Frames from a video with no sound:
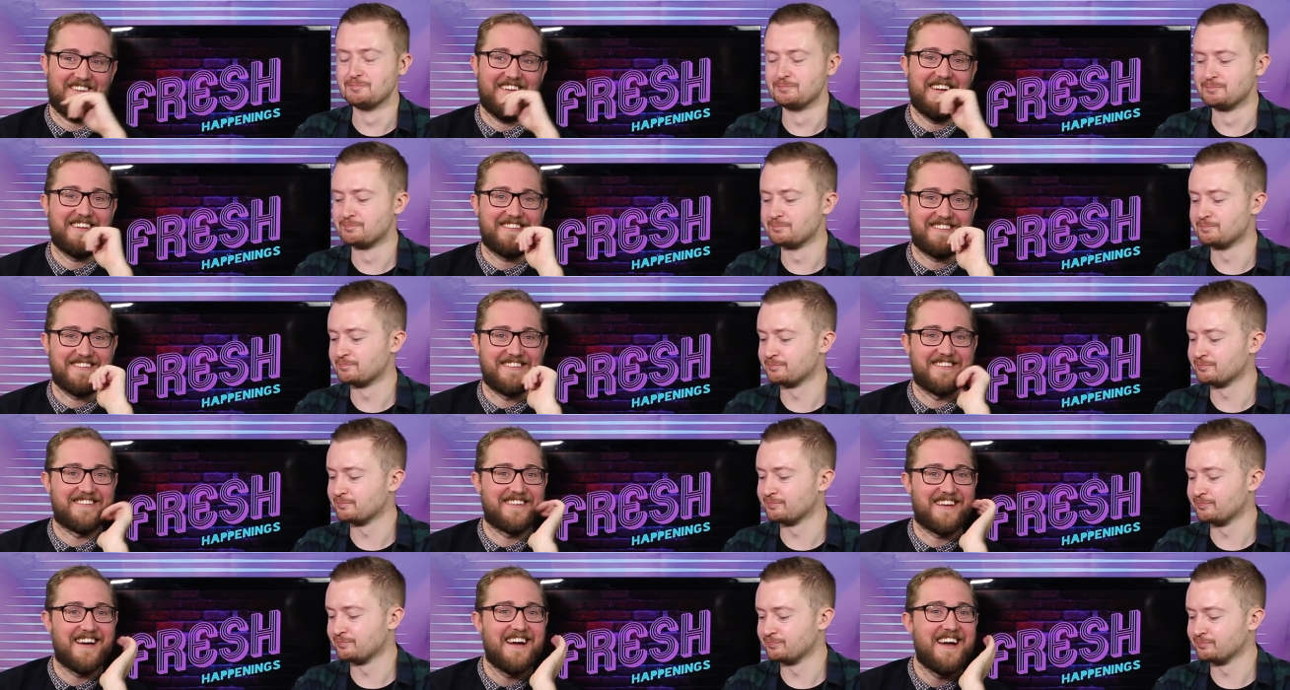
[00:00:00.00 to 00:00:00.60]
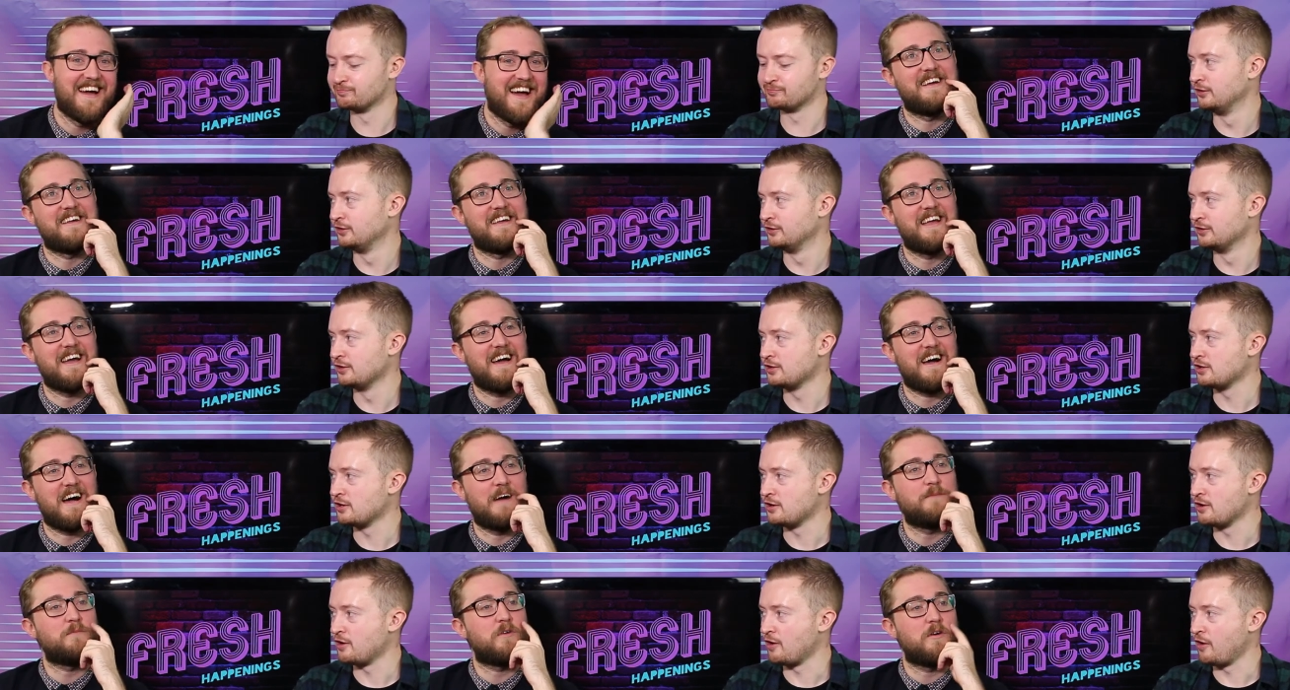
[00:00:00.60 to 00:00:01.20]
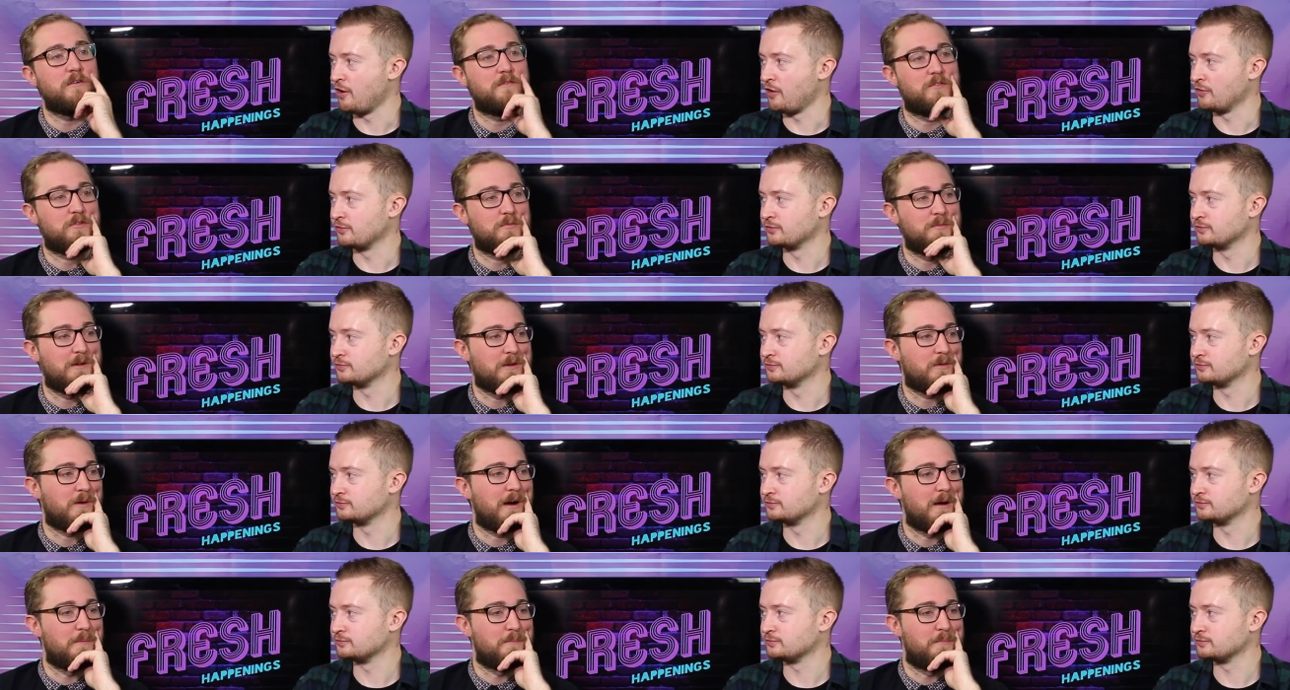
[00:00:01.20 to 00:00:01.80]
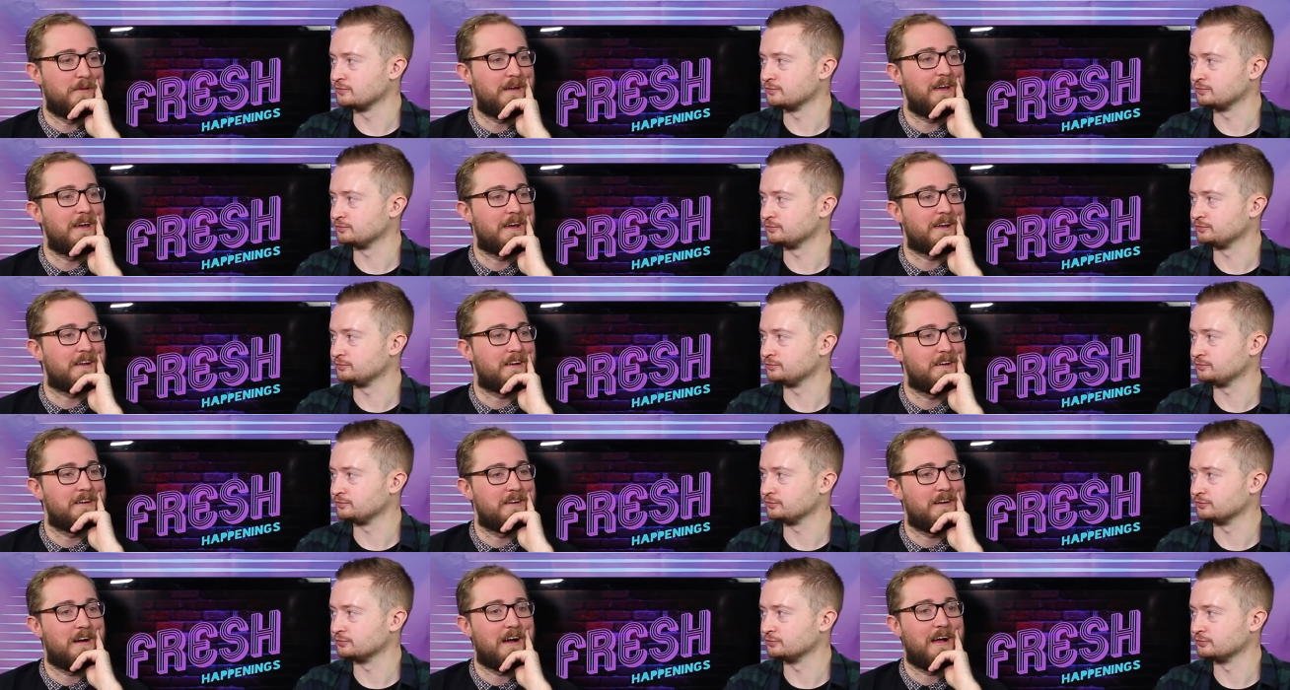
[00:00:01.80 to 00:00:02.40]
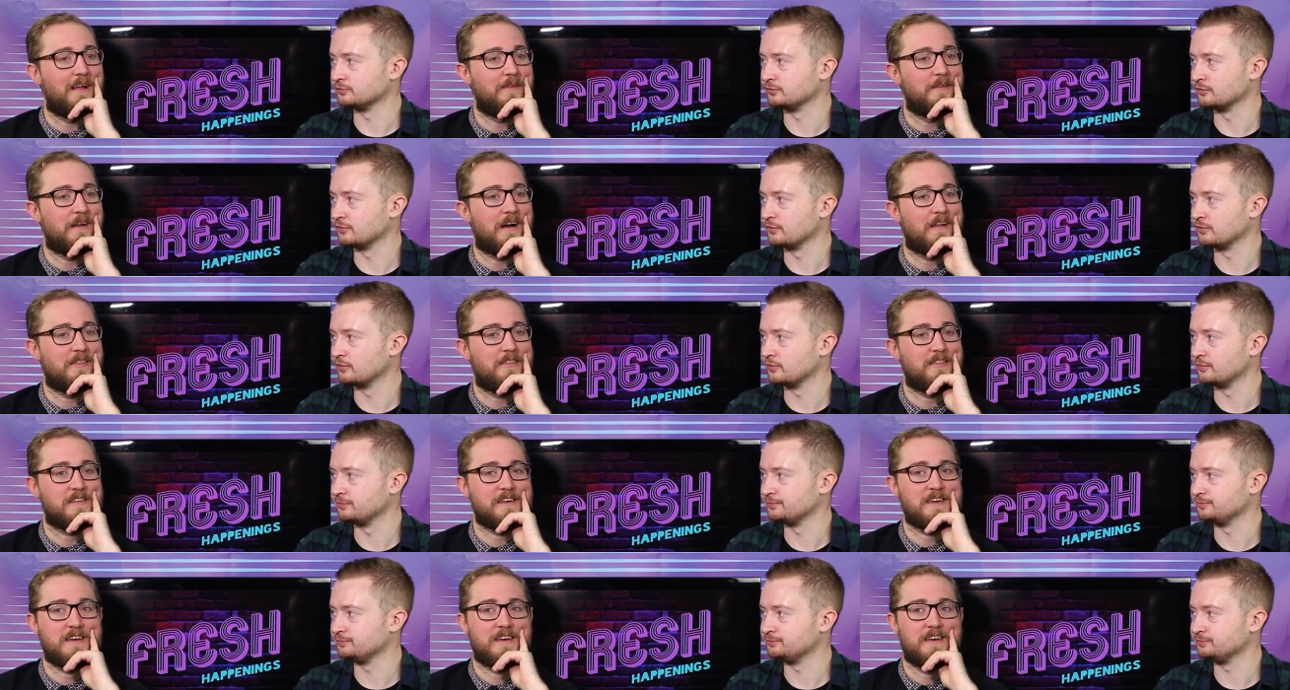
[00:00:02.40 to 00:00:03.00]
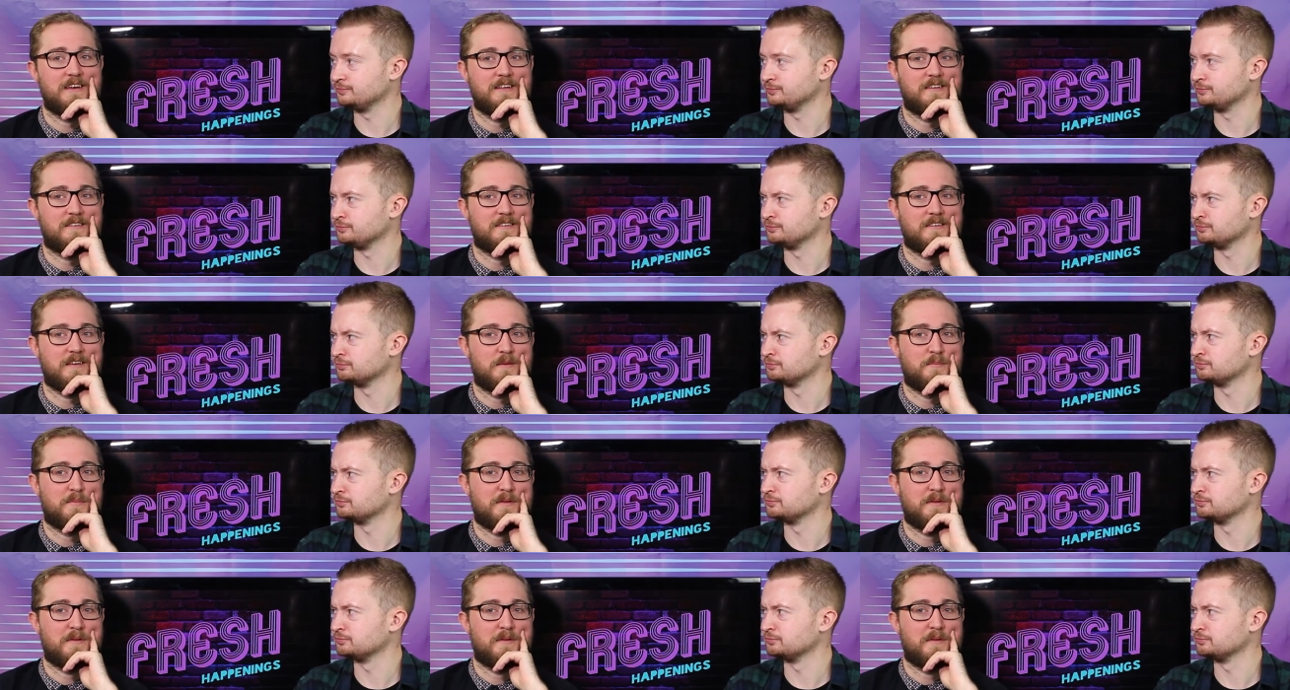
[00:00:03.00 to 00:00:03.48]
Speaker 1: critters. Yeah, I'm going for something quite big. I, I think it's a